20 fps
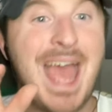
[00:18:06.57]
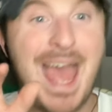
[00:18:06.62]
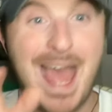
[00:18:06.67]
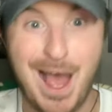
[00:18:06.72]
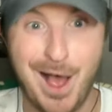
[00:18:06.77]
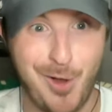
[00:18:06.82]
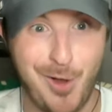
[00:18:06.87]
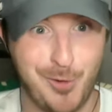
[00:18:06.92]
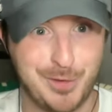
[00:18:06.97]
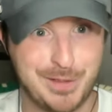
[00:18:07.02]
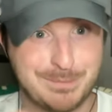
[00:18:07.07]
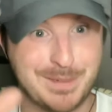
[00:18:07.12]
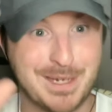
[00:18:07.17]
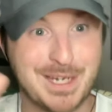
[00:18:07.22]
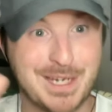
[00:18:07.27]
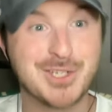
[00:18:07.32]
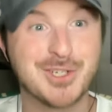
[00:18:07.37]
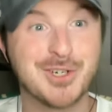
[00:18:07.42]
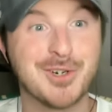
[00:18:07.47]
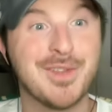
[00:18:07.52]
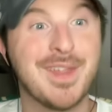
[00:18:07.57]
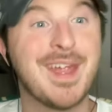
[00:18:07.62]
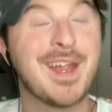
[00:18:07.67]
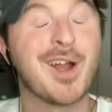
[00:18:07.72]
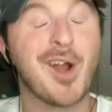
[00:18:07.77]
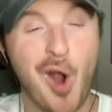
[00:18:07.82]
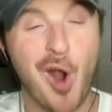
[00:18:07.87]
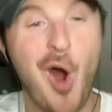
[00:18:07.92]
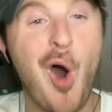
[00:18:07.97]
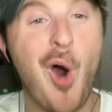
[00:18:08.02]
hell to make sure they
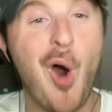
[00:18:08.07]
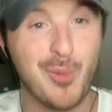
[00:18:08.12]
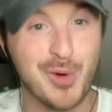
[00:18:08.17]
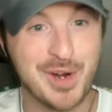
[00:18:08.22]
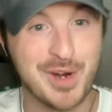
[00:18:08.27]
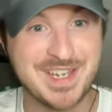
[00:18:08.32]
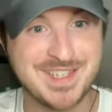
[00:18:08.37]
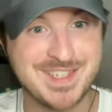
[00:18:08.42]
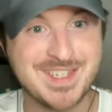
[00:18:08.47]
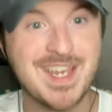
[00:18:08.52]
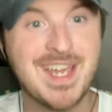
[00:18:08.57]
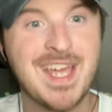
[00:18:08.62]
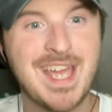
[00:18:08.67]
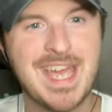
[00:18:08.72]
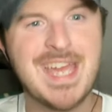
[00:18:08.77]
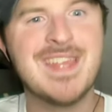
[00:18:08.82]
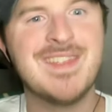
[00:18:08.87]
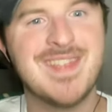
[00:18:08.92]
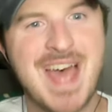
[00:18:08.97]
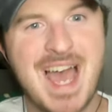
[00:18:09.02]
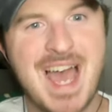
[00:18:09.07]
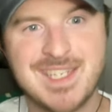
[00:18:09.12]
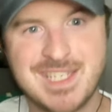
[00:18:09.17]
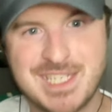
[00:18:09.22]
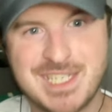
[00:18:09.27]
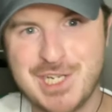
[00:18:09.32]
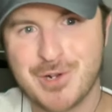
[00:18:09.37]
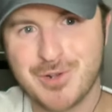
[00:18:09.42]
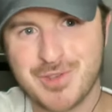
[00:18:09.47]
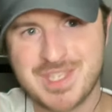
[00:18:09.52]
are always in that
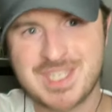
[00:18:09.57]
tier.